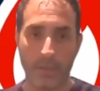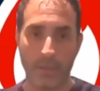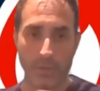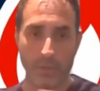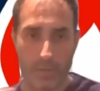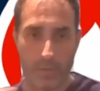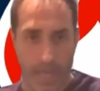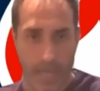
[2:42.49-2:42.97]

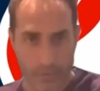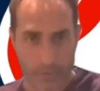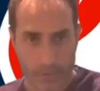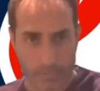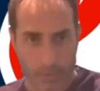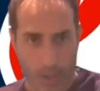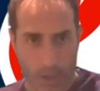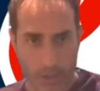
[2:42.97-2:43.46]
to the
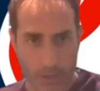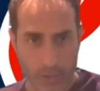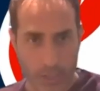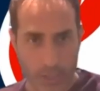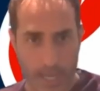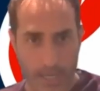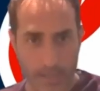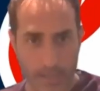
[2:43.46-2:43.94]
other
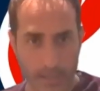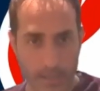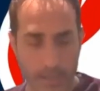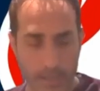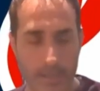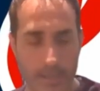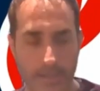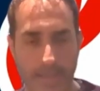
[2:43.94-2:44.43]
blockchain,
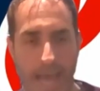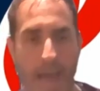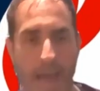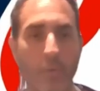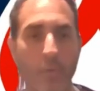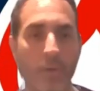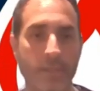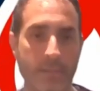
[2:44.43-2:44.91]

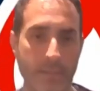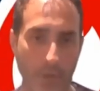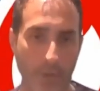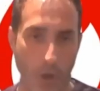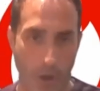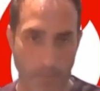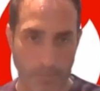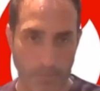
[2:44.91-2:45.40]
that was
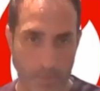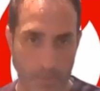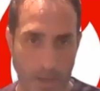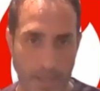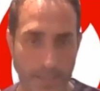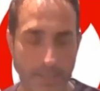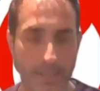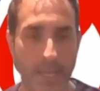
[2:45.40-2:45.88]

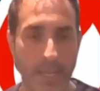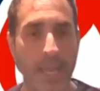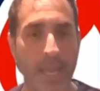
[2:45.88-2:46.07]
compromised.